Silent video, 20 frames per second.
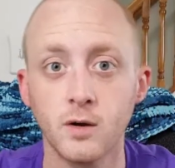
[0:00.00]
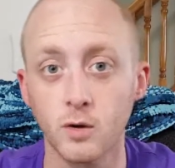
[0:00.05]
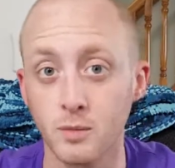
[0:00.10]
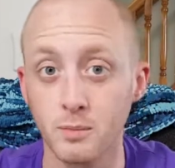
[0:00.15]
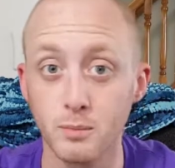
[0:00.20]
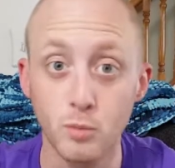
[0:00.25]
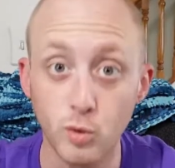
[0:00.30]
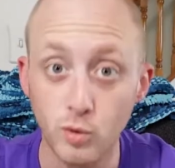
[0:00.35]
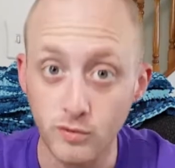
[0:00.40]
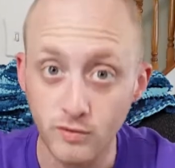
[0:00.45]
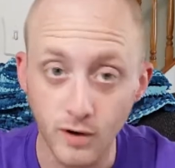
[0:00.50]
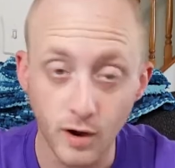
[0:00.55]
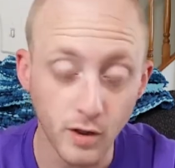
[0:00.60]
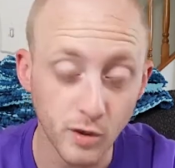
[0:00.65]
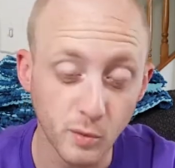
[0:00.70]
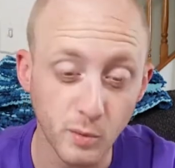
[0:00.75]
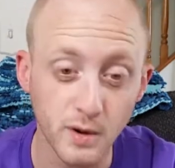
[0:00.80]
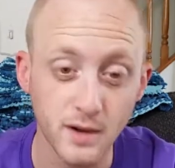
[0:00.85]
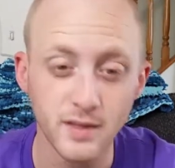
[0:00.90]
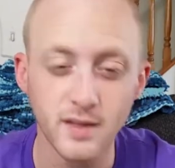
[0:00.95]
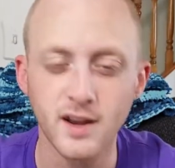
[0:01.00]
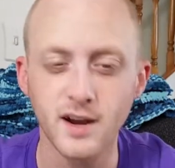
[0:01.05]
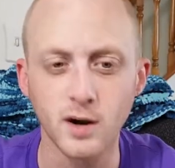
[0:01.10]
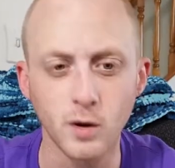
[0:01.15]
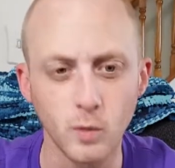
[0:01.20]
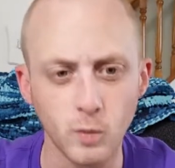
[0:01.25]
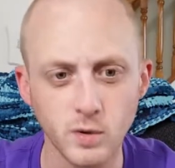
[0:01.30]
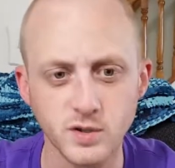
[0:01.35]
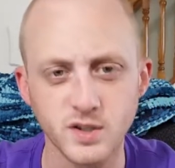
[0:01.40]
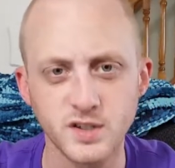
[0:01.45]
or move all the way
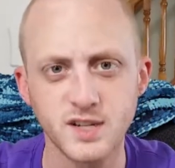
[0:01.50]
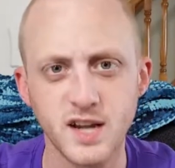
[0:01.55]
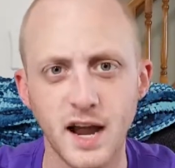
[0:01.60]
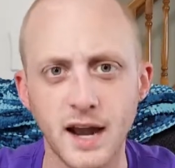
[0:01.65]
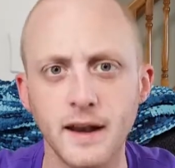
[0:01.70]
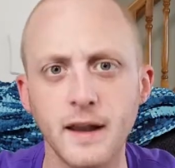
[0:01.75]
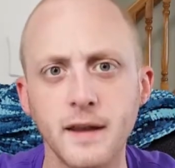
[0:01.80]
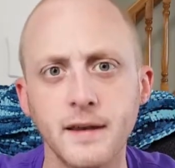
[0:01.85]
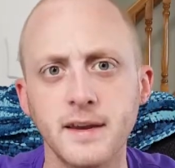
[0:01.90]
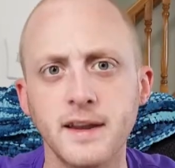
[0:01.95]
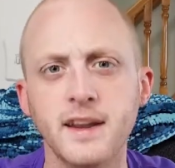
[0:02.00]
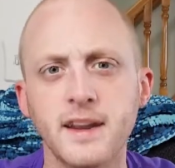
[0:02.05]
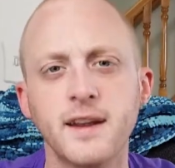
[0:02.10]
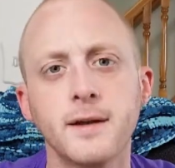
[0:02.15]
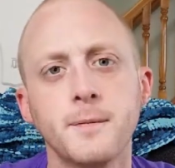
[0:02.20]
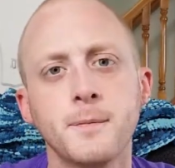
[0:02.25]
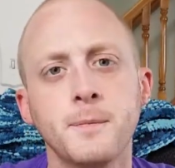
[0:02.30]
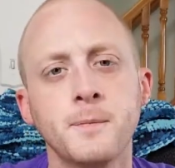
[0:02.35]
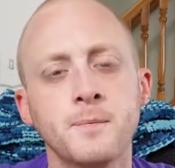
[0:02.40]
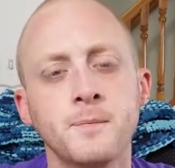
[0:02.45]
there, which is kind of neat.